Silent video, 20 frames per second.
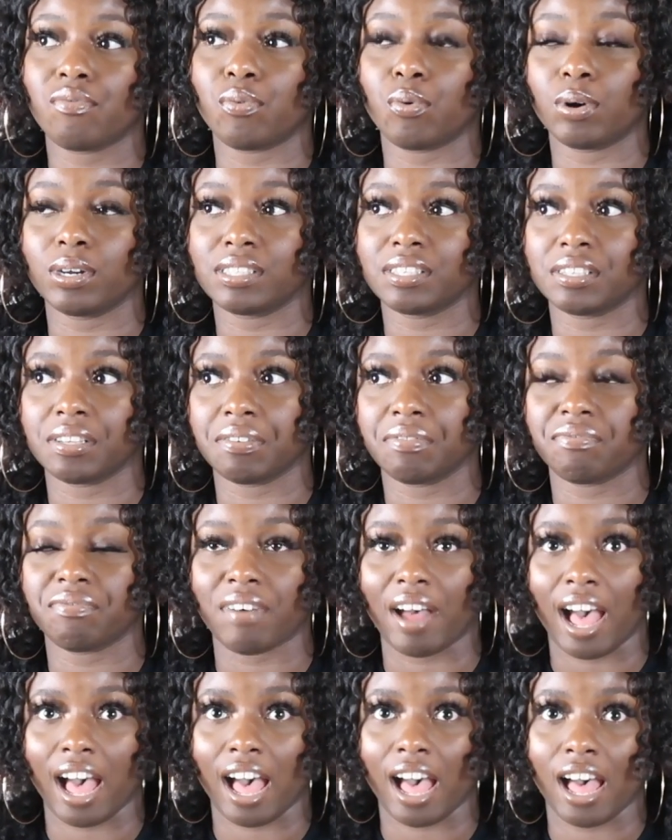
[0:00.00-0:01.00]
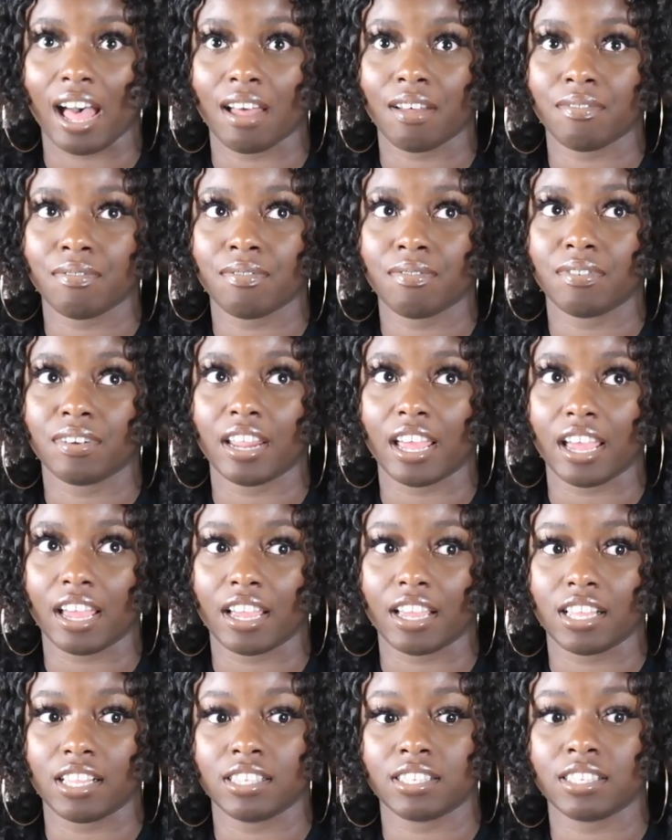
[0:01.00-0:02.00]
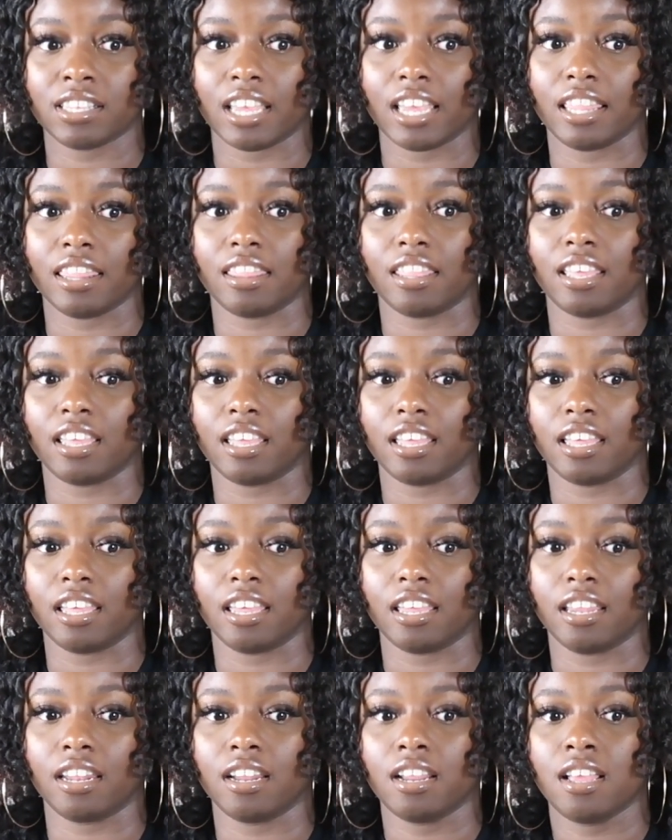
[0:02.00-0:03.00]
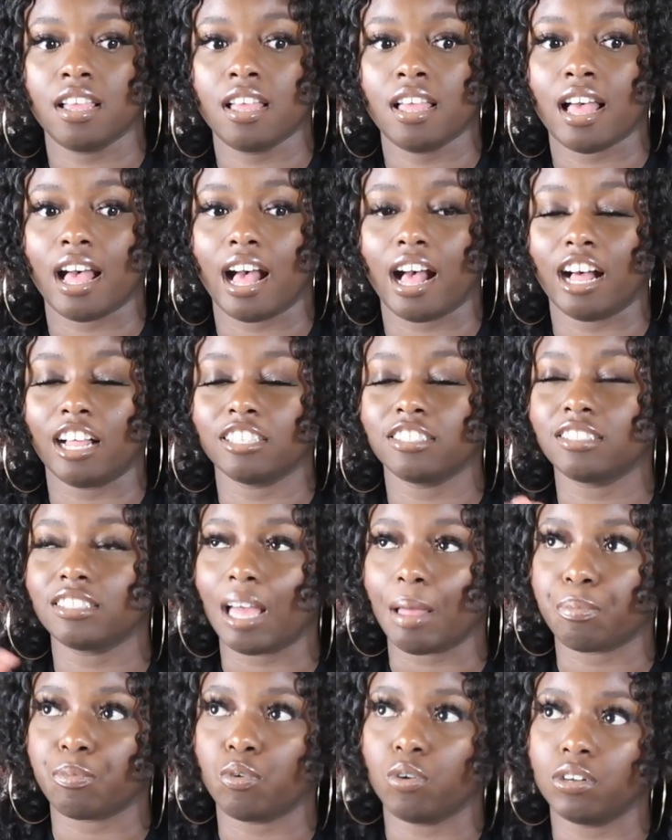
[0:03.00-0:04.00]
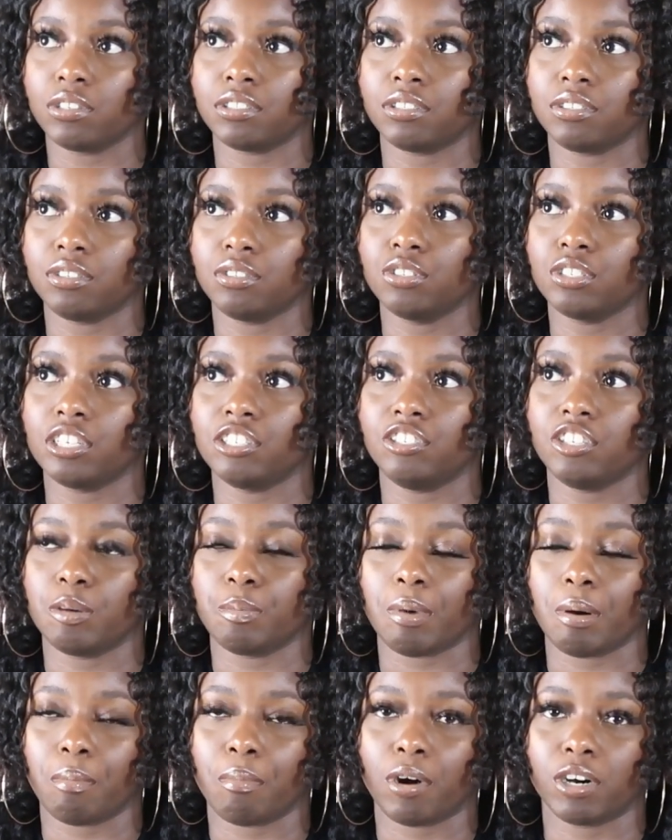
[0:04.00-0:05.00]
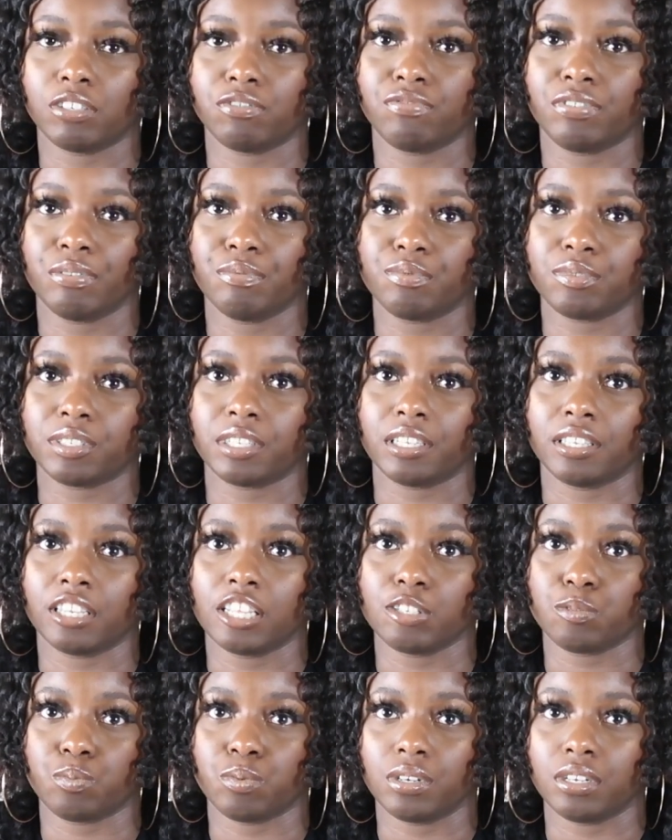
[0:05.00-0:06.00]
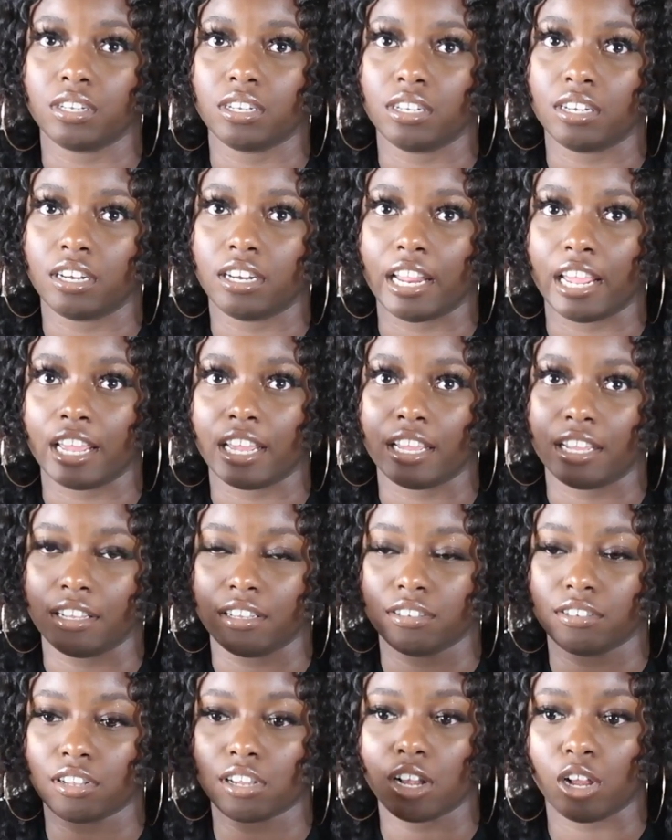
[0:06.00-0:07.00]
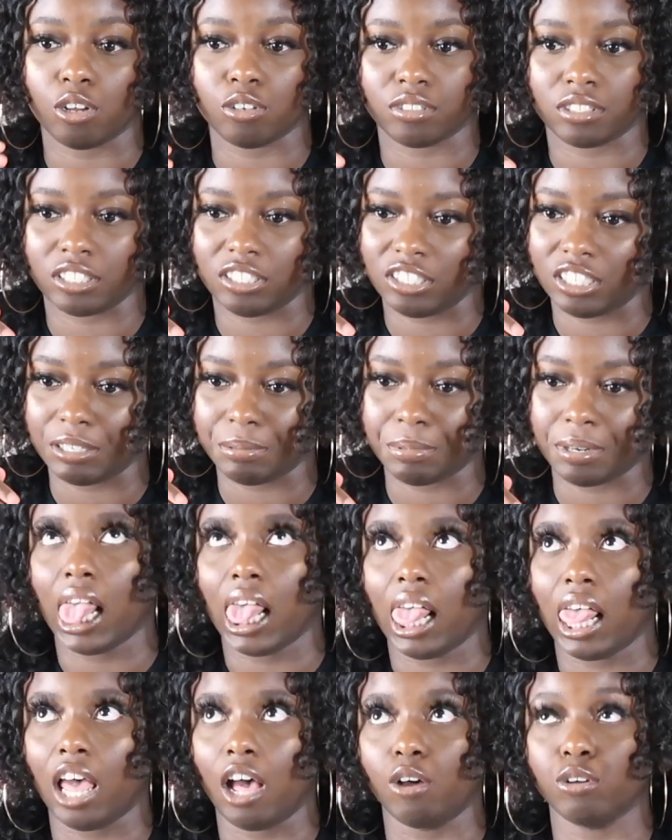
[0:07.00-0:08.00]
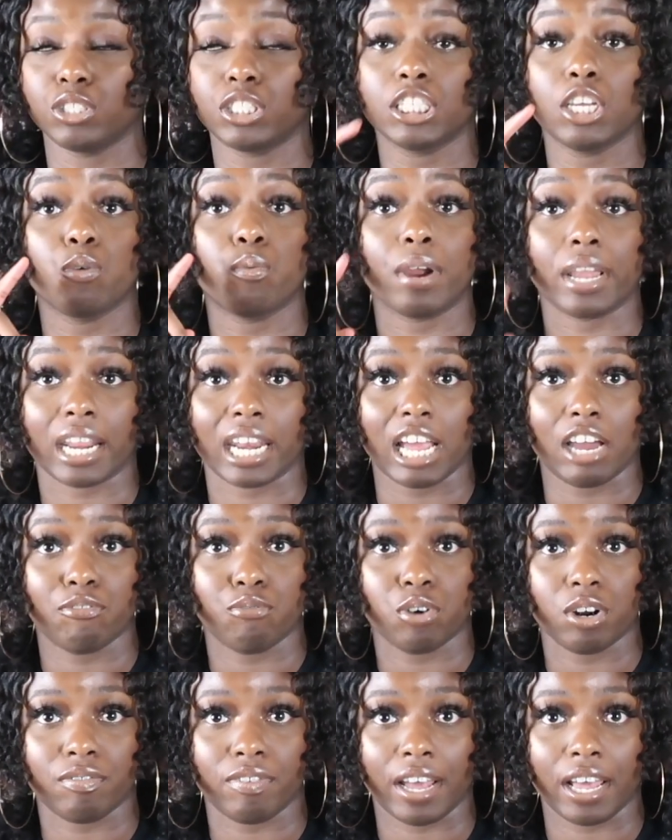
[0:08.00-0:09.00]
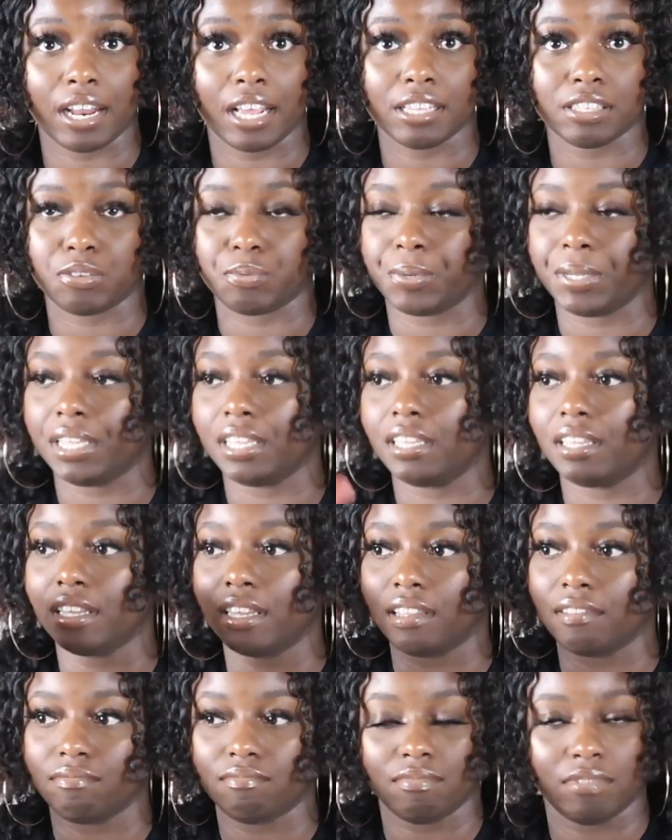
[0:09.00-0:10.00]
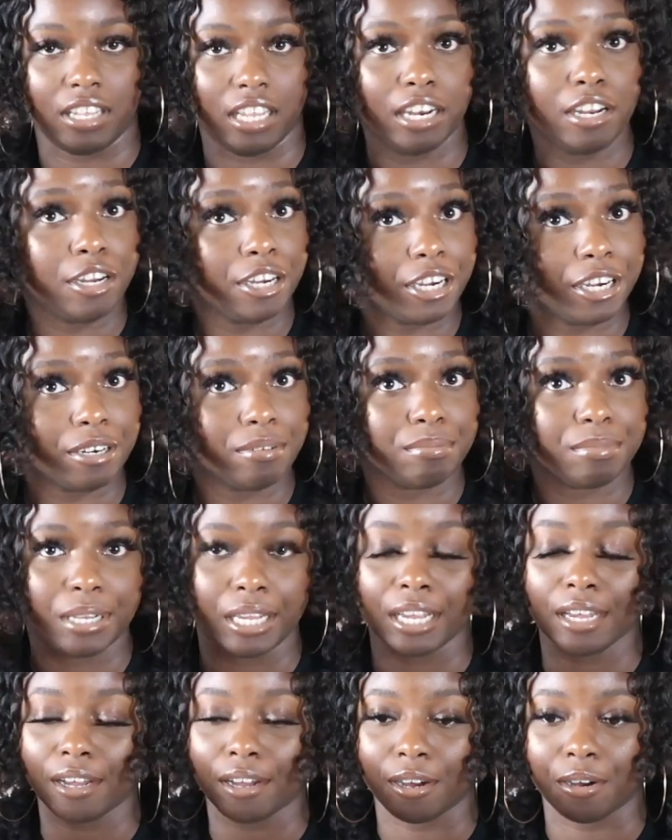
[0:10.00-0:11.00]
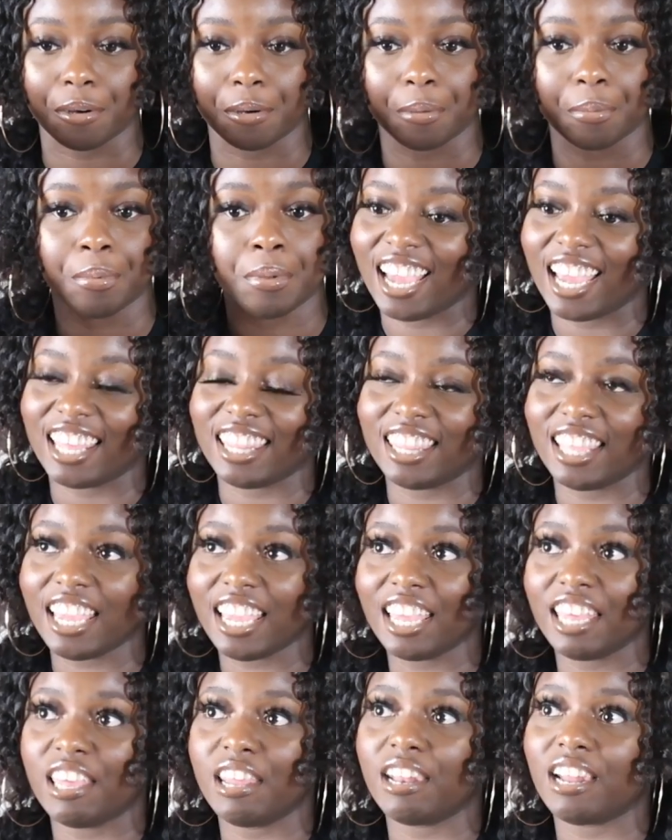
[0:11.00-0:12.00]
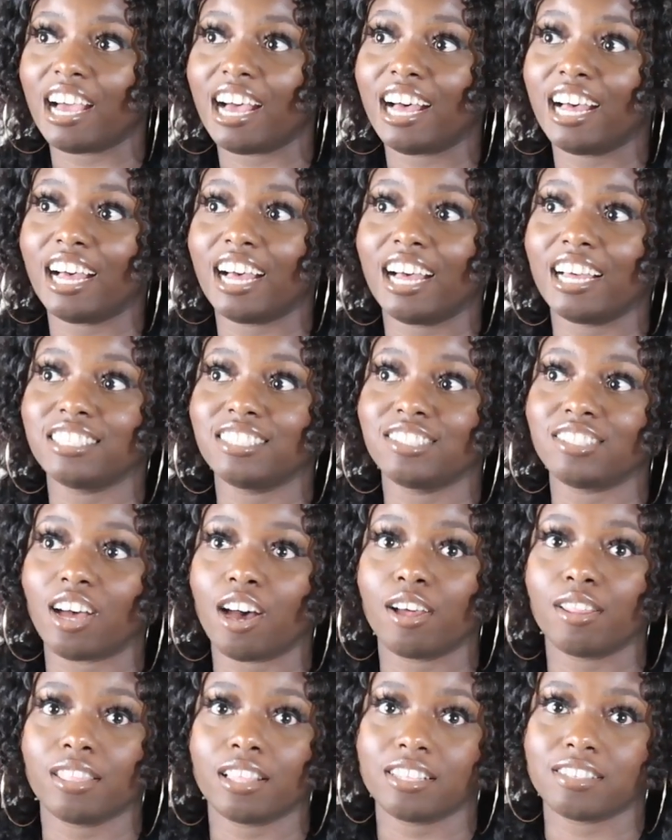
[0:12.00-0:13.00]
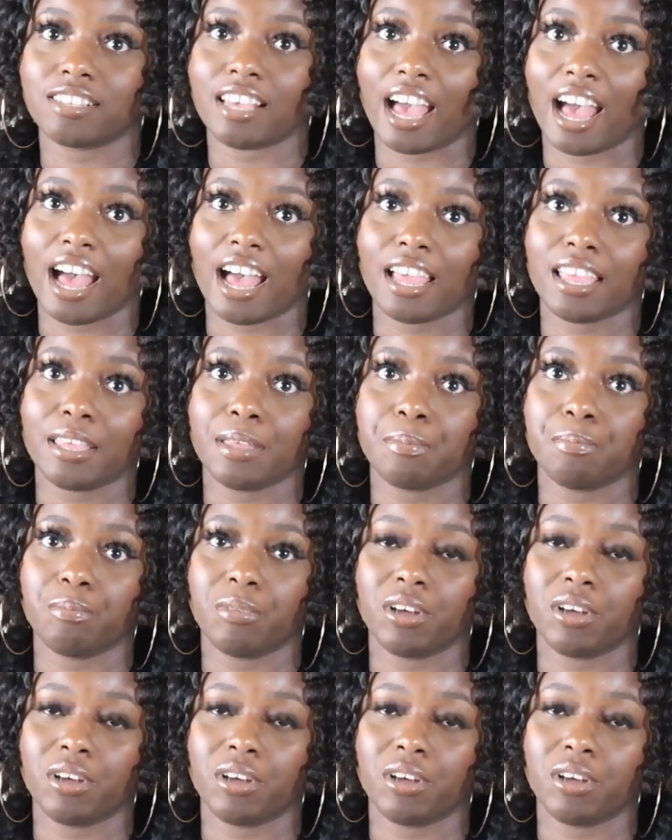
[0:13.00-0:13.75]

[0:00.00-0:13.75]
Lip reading: 4 to 5 days, and then I stopped going to the gym on March 15th. This when they closed the gym. I was still working out 4 to 5 days a week in here at home. And then I saw this guy, he